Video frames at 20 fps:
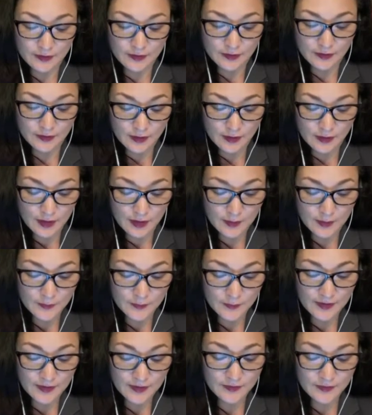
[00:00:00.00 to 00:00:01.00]
there.
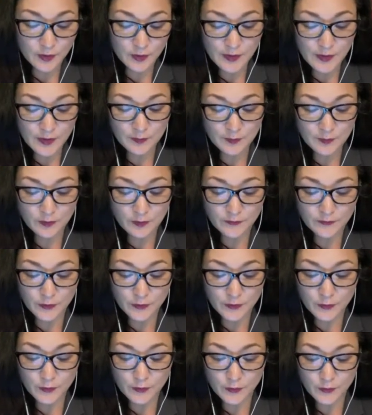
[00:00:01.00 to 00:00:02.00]
And there are people
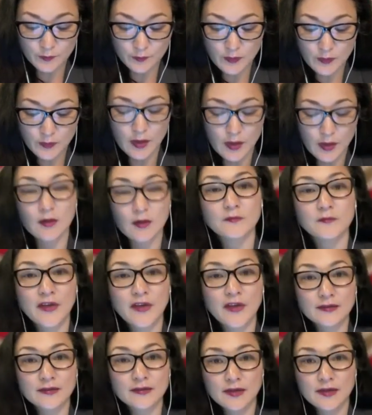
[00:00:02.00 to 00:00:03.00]
for whom
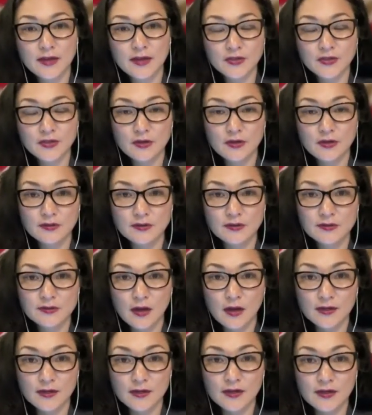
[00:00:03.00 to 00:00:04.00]
vaccination is
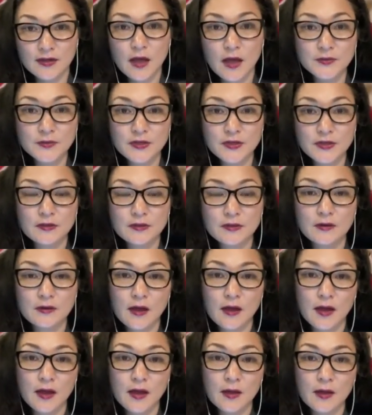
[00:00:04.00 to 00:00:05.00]
not an option
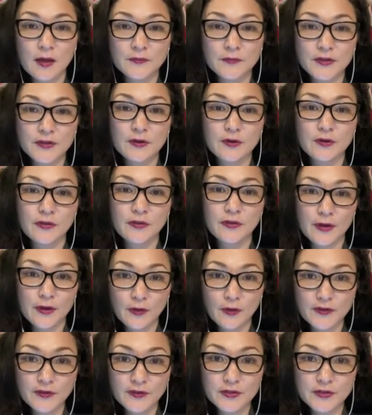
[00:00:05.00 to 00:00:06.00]
due to other
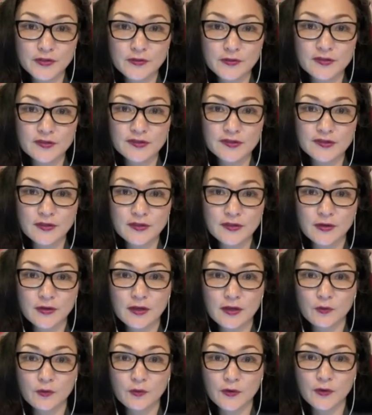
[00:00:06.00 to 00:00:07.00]
health issues, et
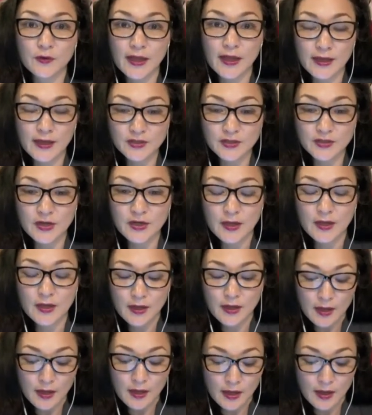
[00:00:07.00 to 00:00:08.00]
cetera, or age.
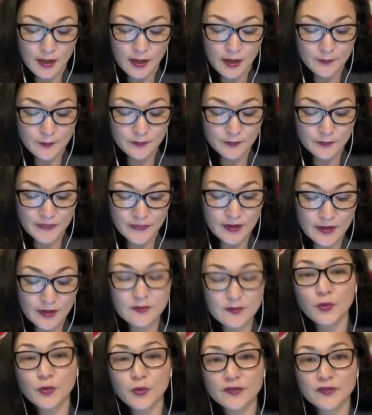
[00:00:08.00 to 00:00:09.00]
And
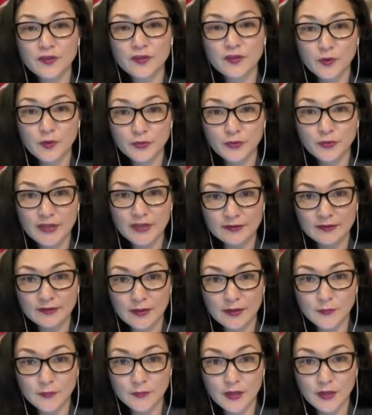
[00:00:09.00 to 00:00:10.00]
it's important that we protect
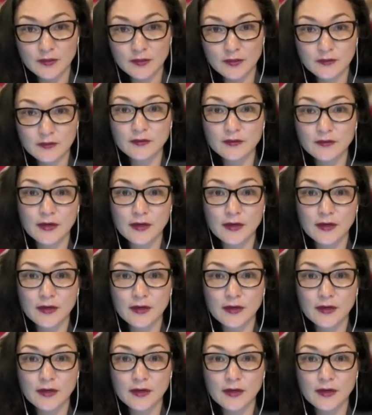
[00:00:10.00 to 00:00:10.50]
them. And,